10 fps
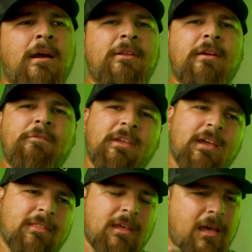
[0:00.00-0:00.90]
I definitely
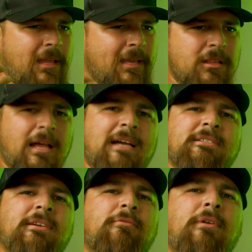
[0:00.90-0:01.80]
get that like
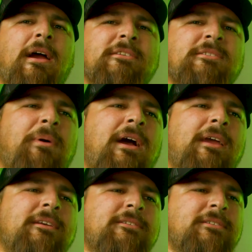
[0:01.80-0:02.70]
classic rye
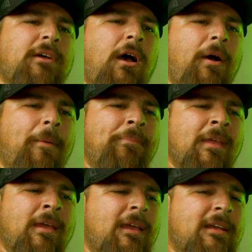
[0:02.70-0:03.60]
spice.
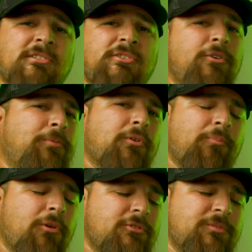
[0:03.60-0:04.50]
It's super
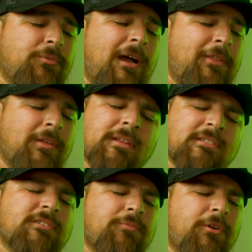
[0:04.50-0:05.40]
approachable. I think
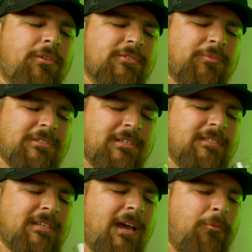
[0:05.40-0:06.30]
this is one of those
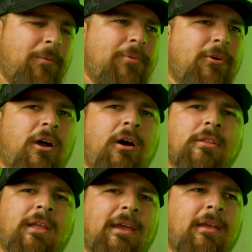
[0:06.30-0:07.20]
whiskeys I would put
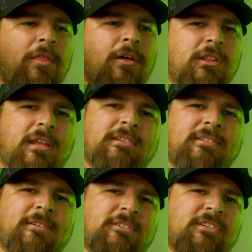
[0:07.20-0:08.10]
on like the
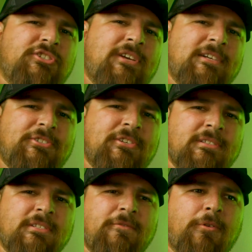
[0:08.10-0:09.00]
list of
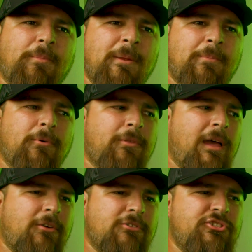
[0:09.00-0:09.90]
suggestions for people
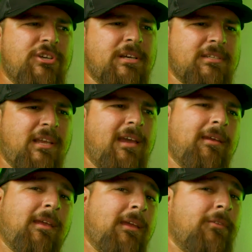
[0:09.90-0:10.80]
that are just
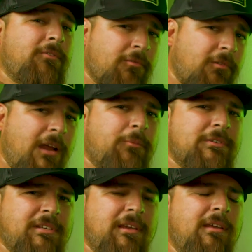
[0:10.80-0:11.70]
getting into rye
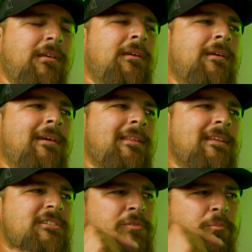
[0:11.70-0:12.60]
whiskey.
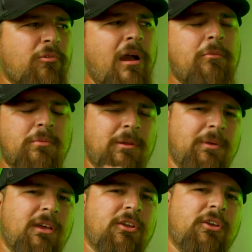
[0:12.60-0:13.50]
This would probably
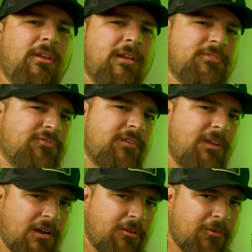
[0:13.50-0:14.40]
be a good
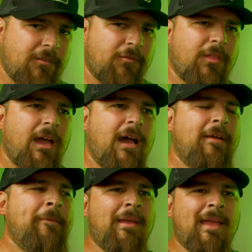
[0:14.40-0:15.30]
introductory for
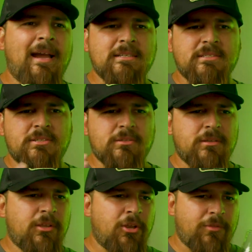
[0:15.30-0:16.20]
that. It has,
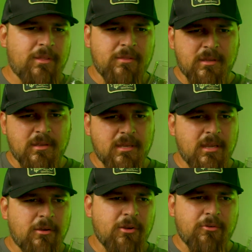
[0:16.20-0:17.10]
the
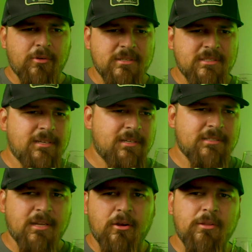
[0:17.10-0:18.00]
characteristics,
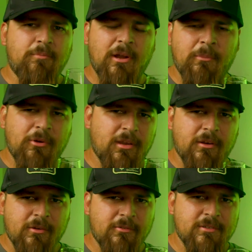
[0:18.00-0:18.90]
like all the primary
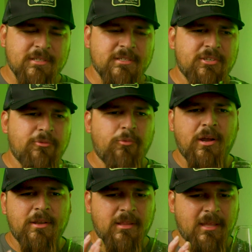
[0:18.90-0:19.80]
characteristics you'd
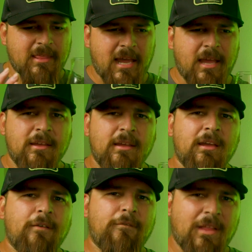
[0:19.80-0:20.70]
want in like that
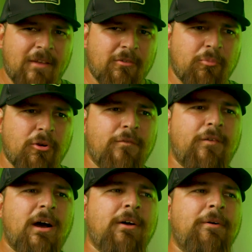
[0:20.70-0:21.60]
flavor
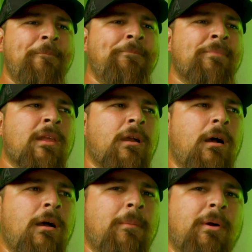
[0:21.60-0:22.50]
profile,
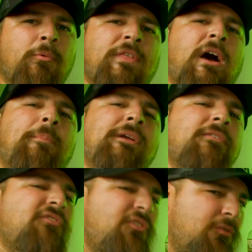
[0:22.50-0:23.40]
but without being
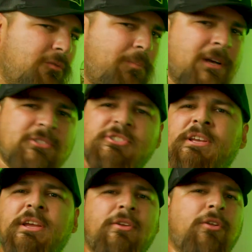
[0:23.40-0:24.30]
too
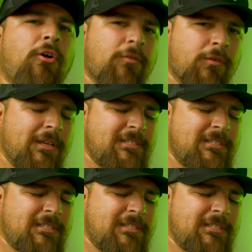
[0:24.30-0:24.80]
punchy and overly